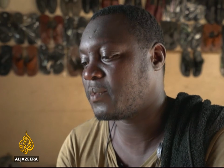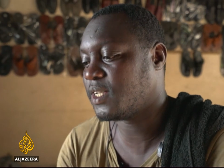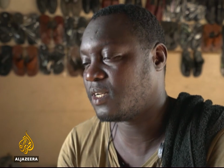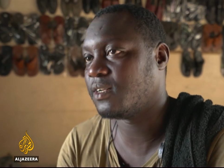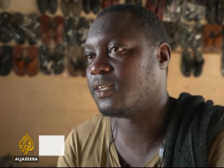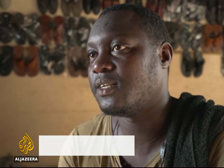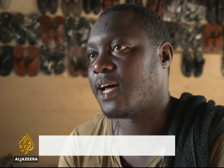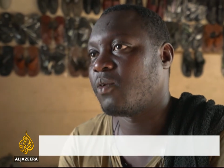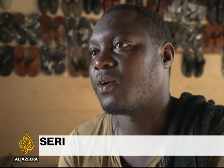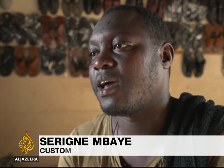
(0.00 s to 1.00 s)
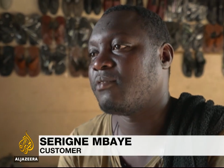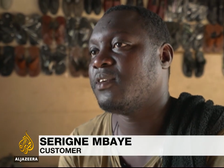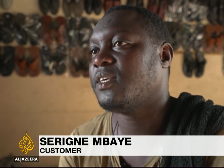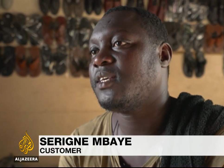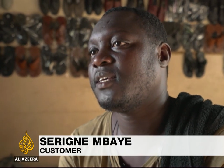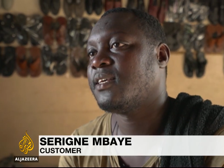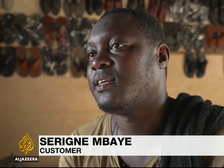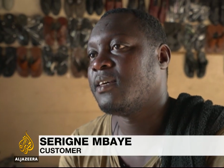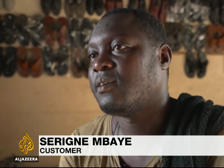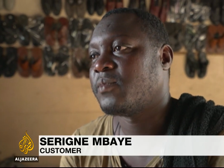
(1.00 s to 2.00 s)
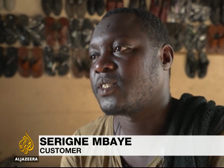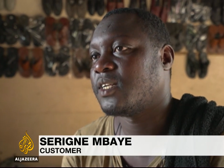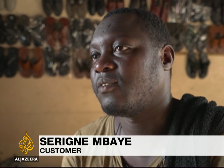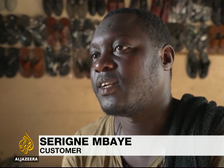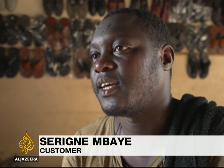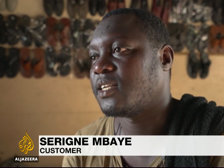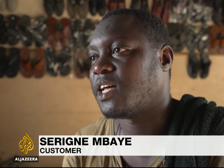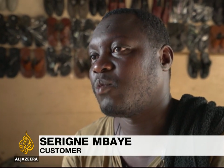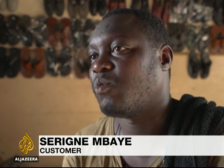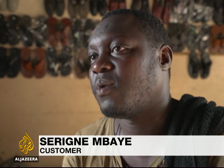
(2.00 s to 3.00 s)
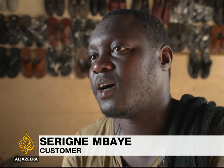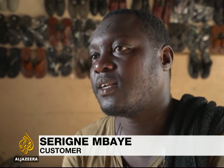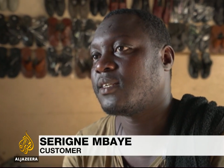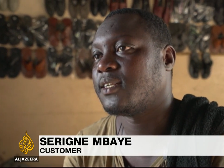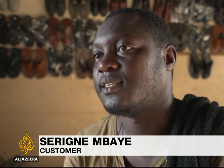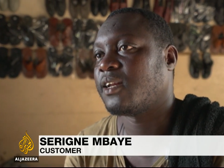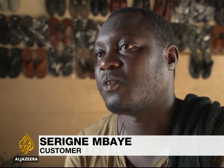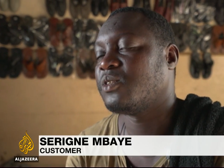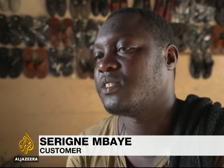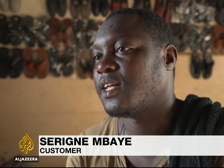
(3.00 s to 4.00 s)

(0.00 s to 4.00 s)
Part of our secret is that we use local leather for the sole and heel of the shoe.